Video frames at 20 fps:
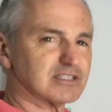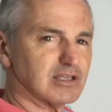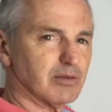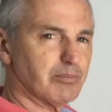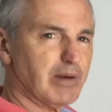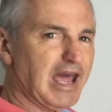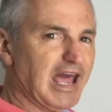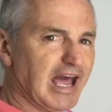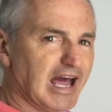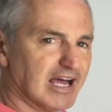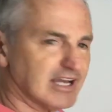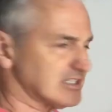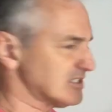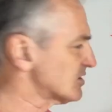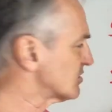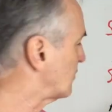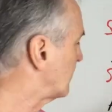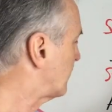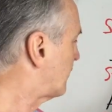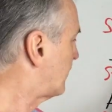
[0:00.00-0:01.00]
in the past.
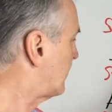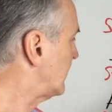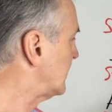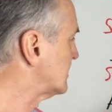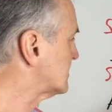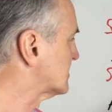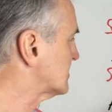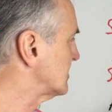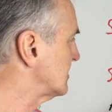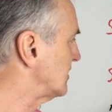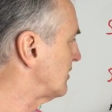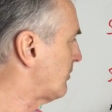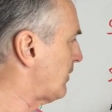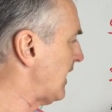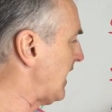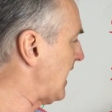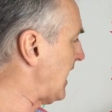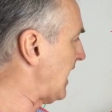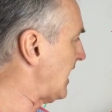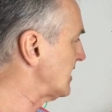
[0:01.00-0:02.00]
So if it's in the
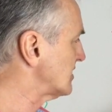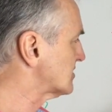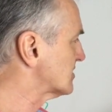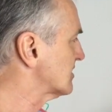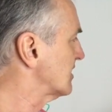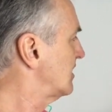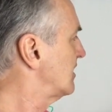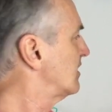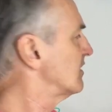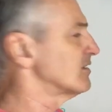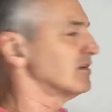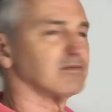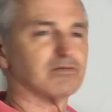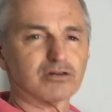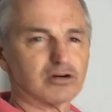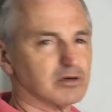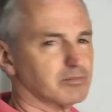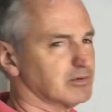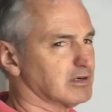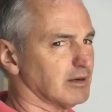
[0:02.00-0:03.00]
past, the
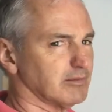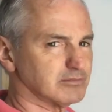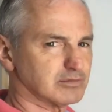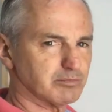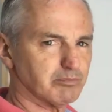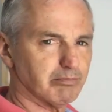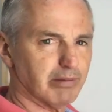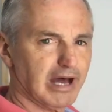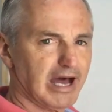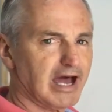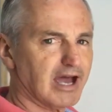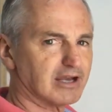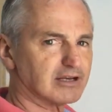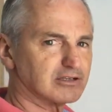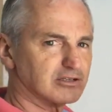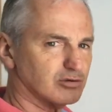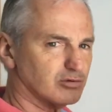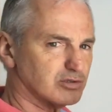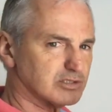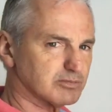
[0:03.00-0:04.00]
verb comes back
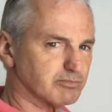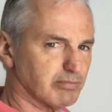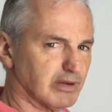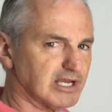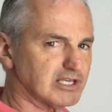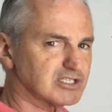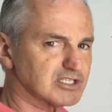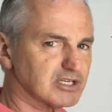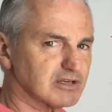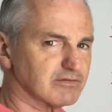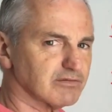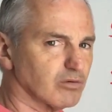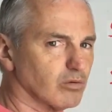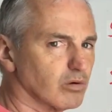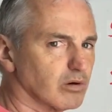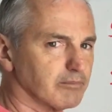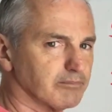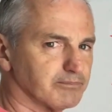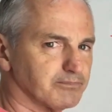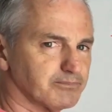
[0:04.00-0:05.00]
to its basic
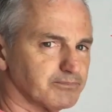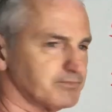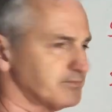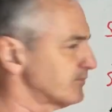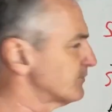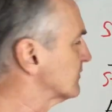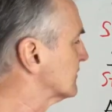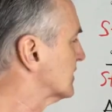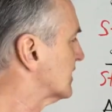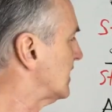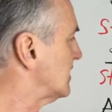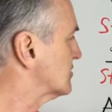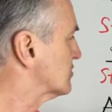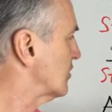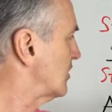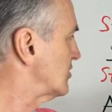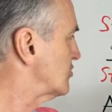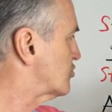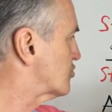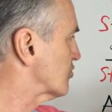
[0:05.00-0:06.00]
form. Okay, so I
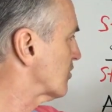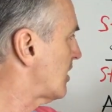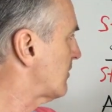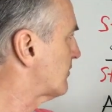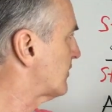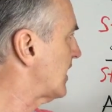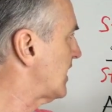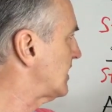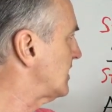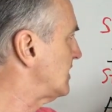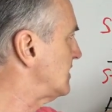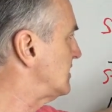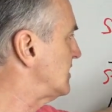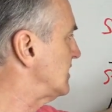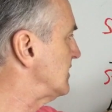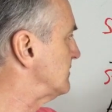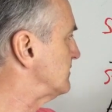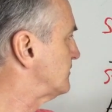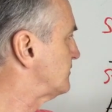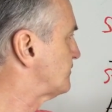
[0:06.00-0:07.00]
drop that ED.
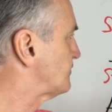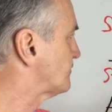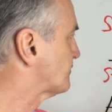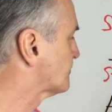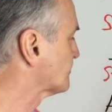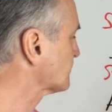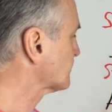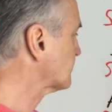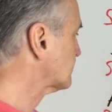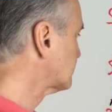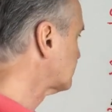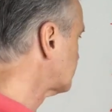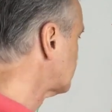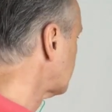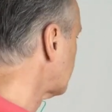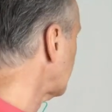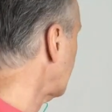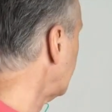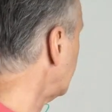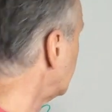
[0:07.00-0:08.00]

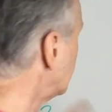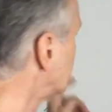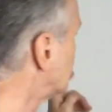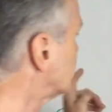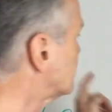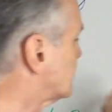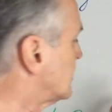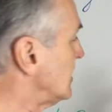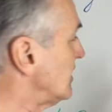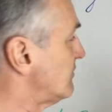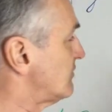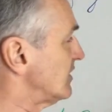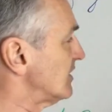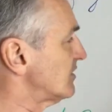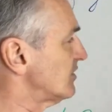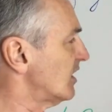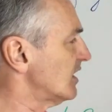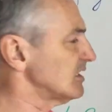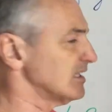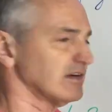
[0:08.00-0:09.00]
Steve did
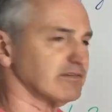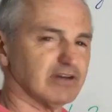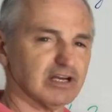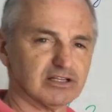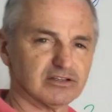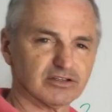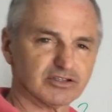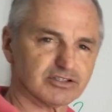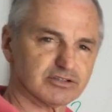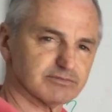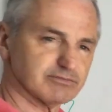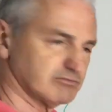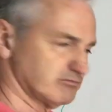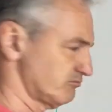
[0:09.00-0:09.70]
not love English.